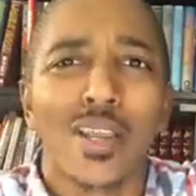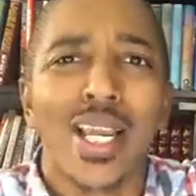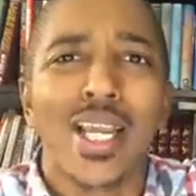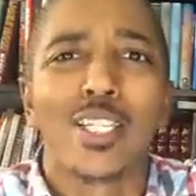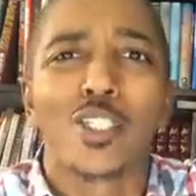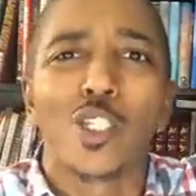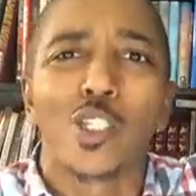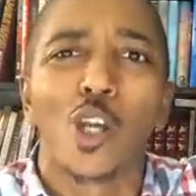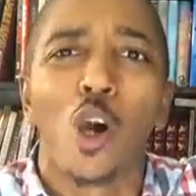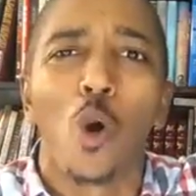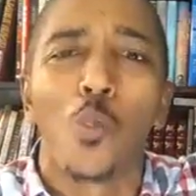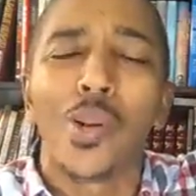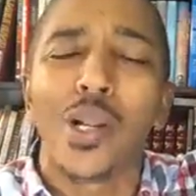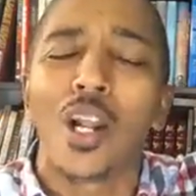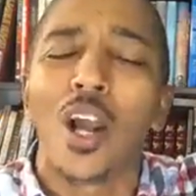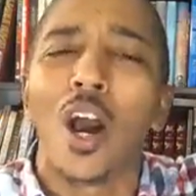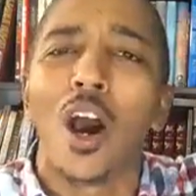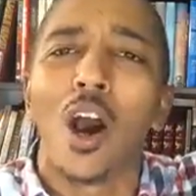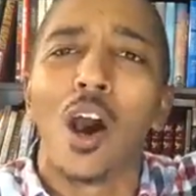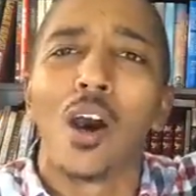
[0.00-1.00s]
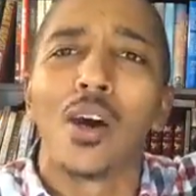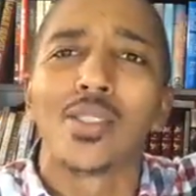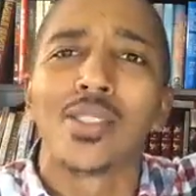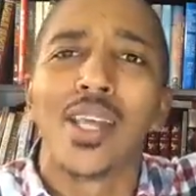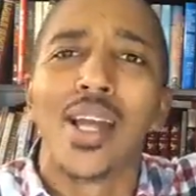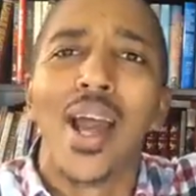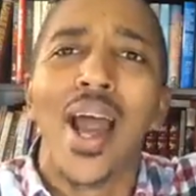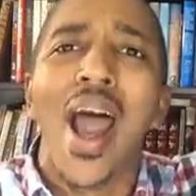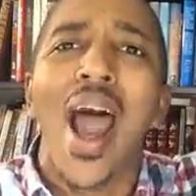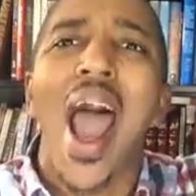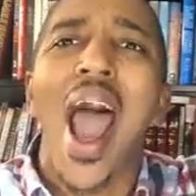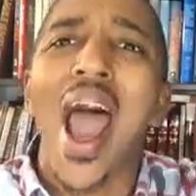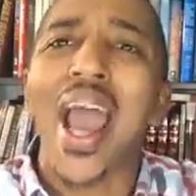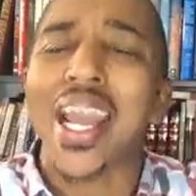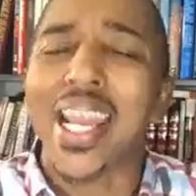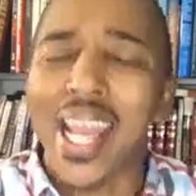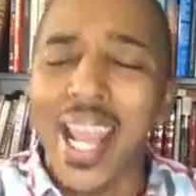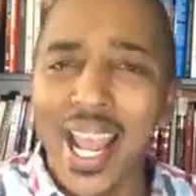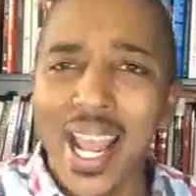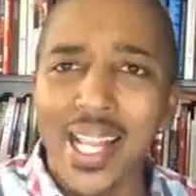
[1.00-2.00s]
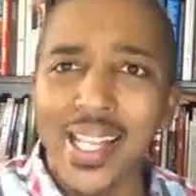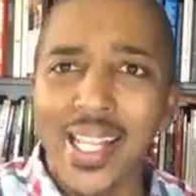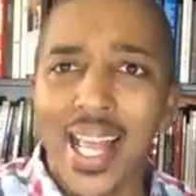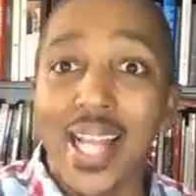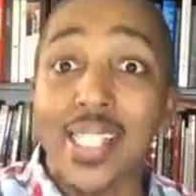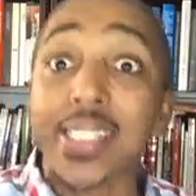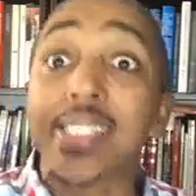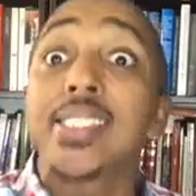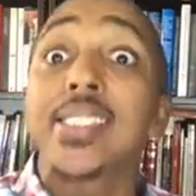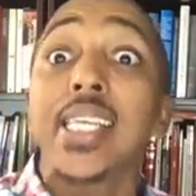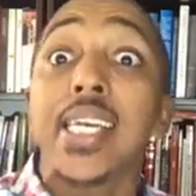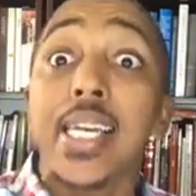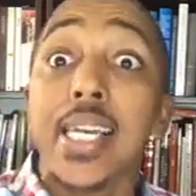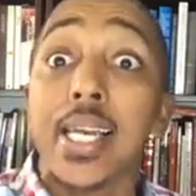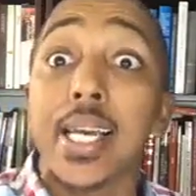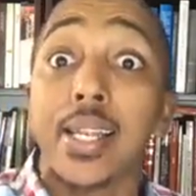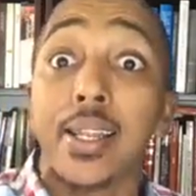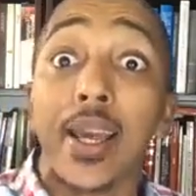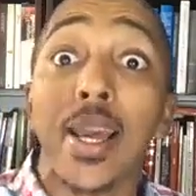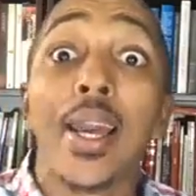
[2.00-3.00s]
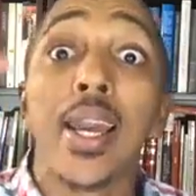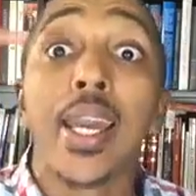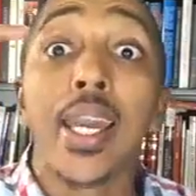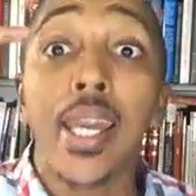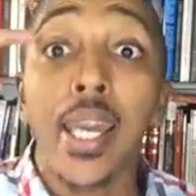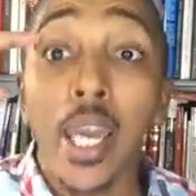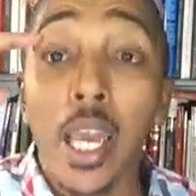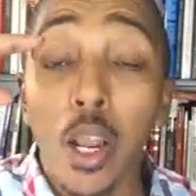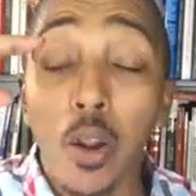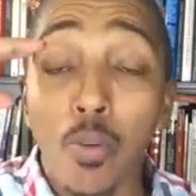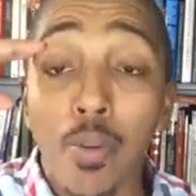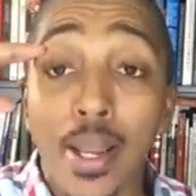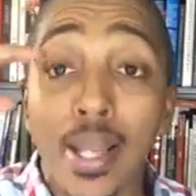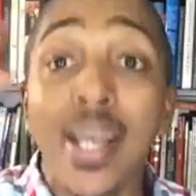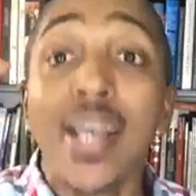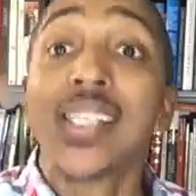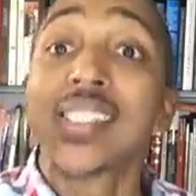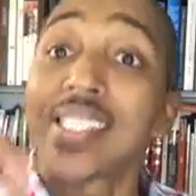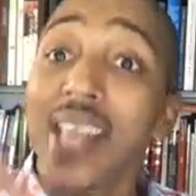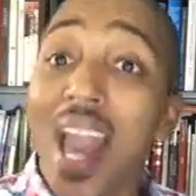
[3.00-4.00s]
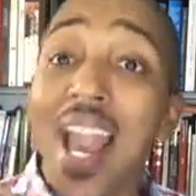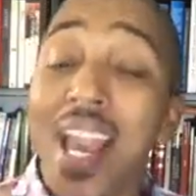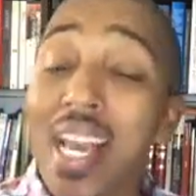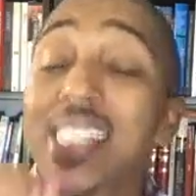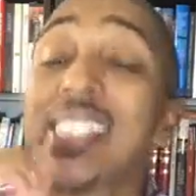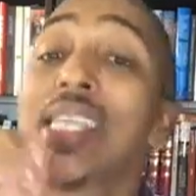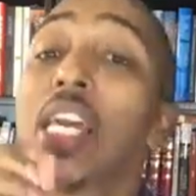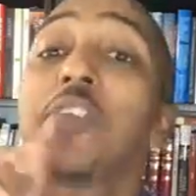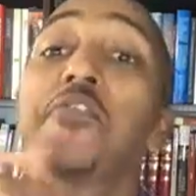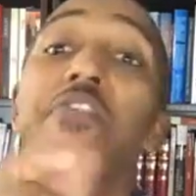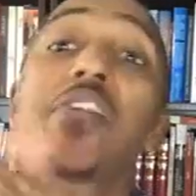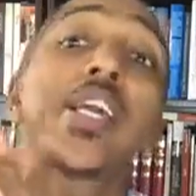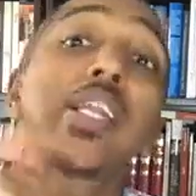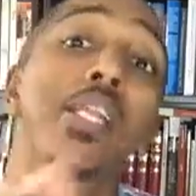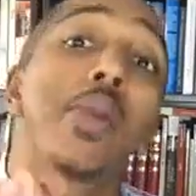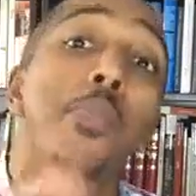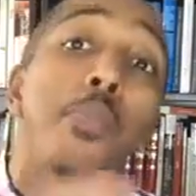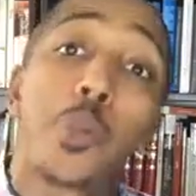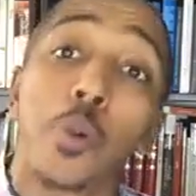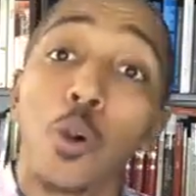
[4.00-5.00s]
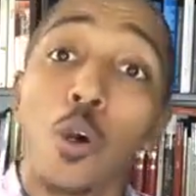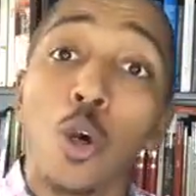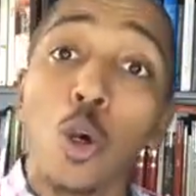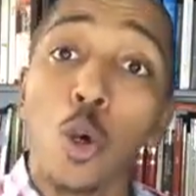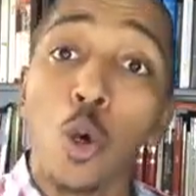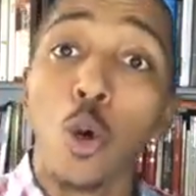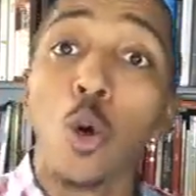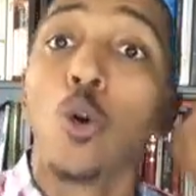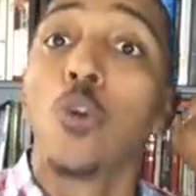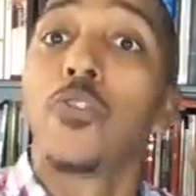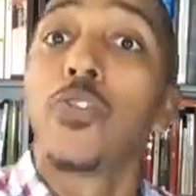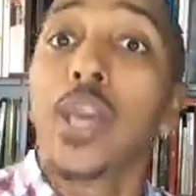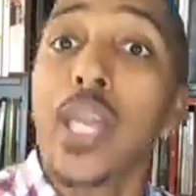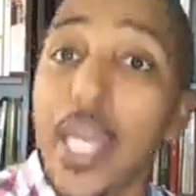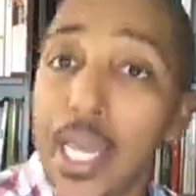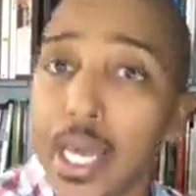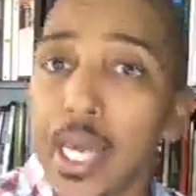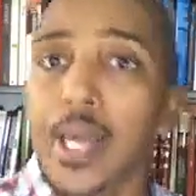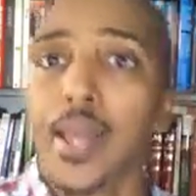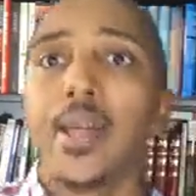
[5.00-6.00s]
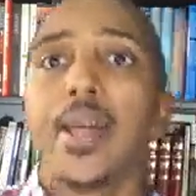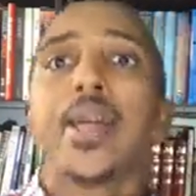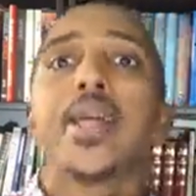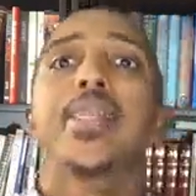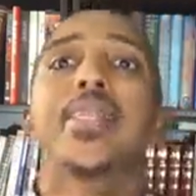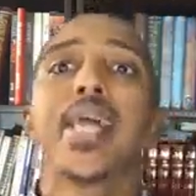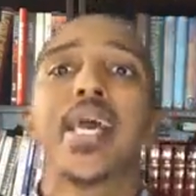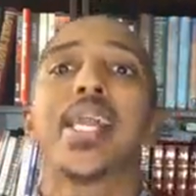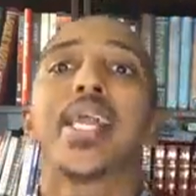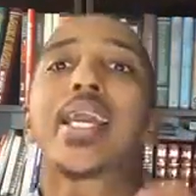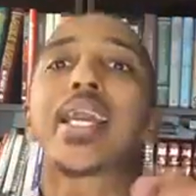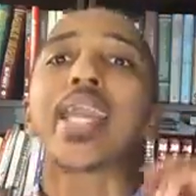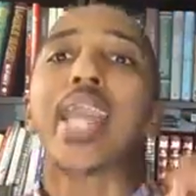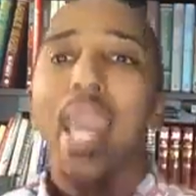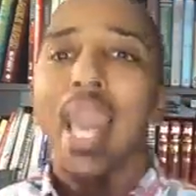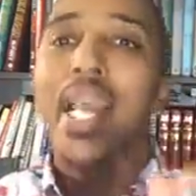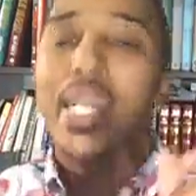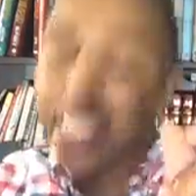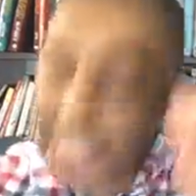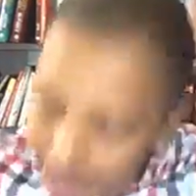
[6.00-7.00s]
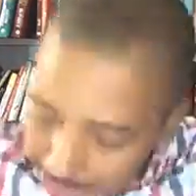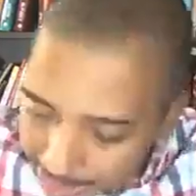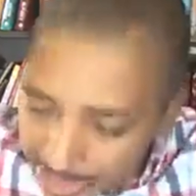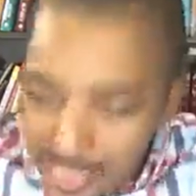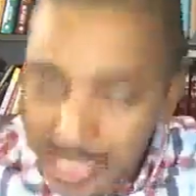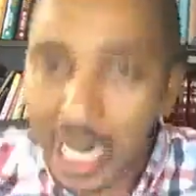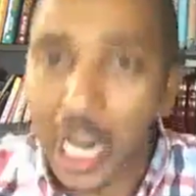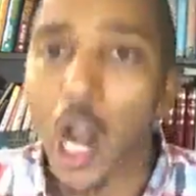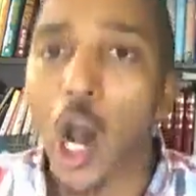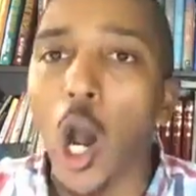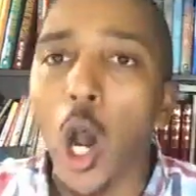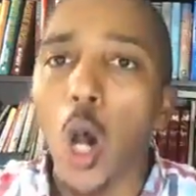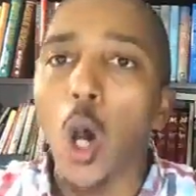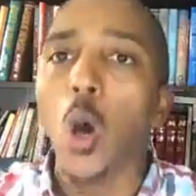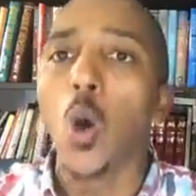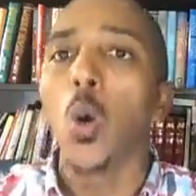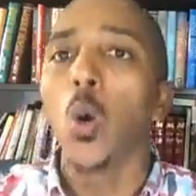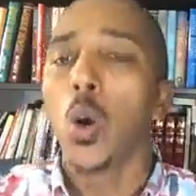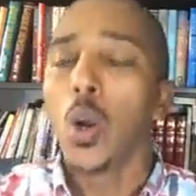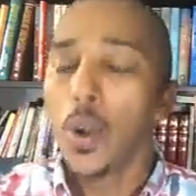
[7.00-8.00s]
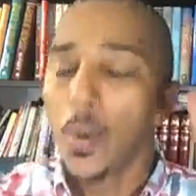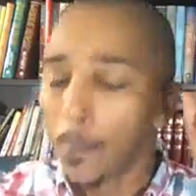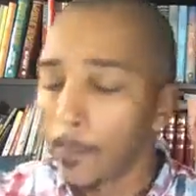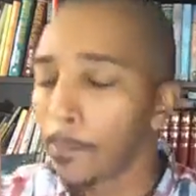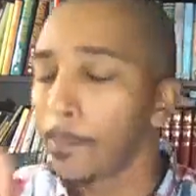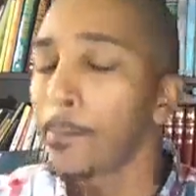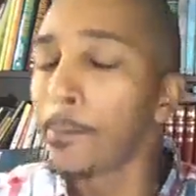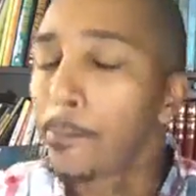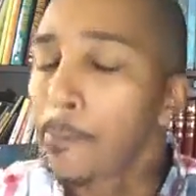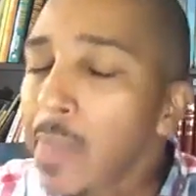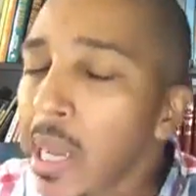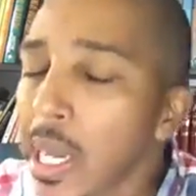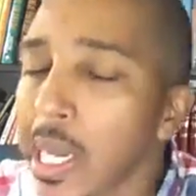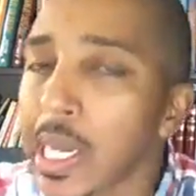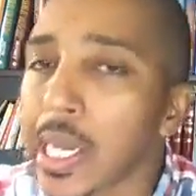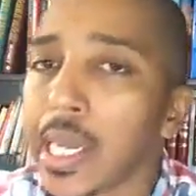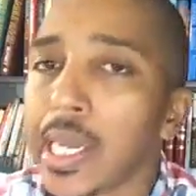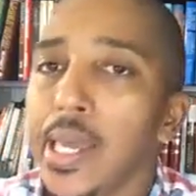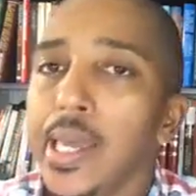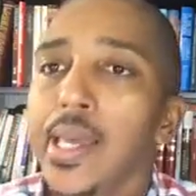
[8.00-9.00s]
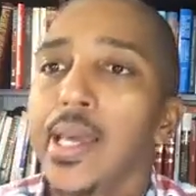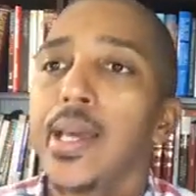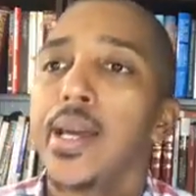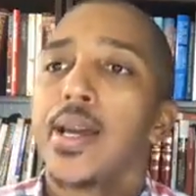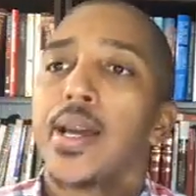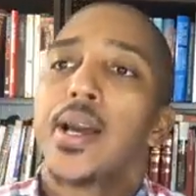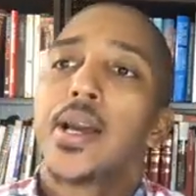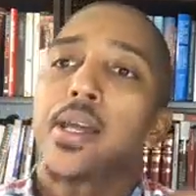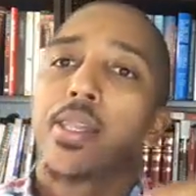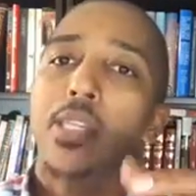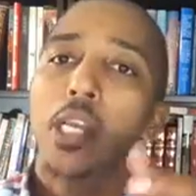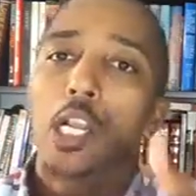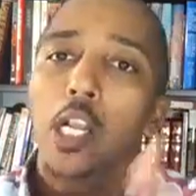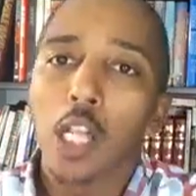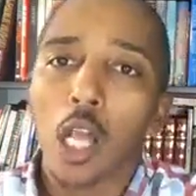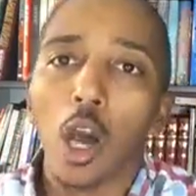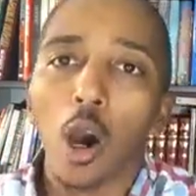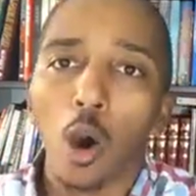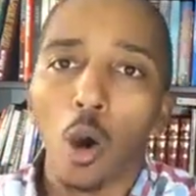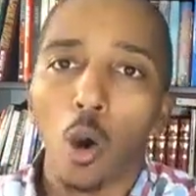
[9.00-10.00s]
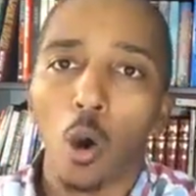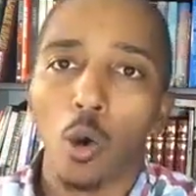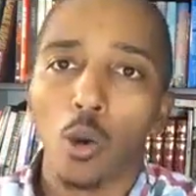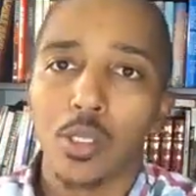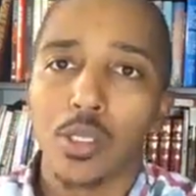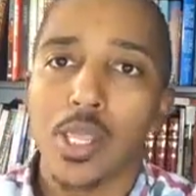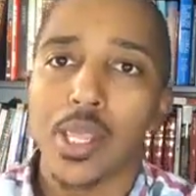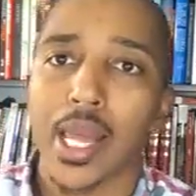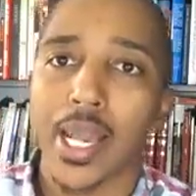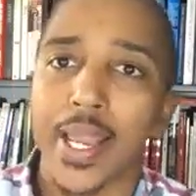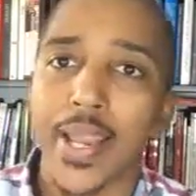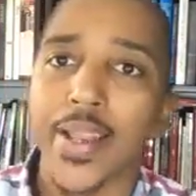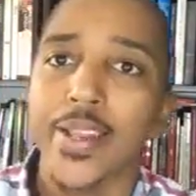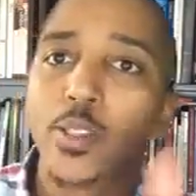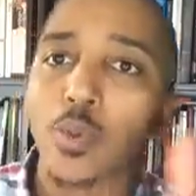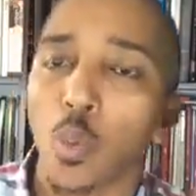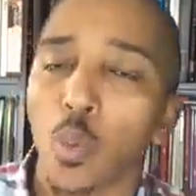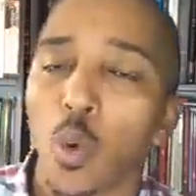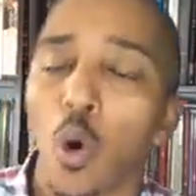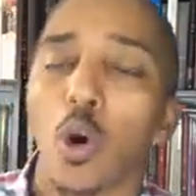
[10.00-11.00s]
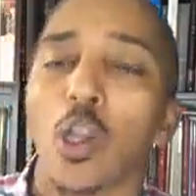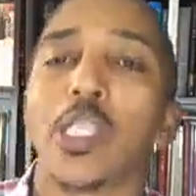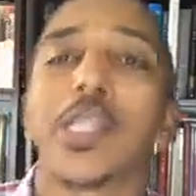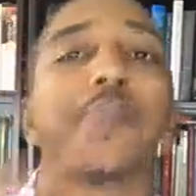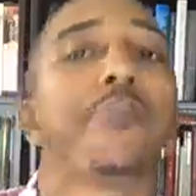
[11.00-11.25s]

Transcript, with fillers: And so because I cannot see it, hear it, scientifically prove it, then it can't show me the clothes that he's worn.